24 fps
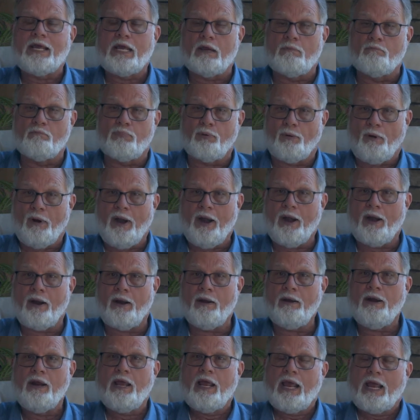in
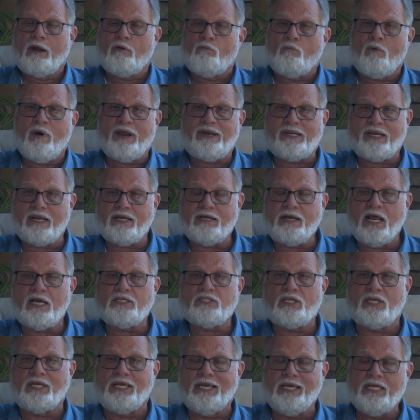prayer and recognizing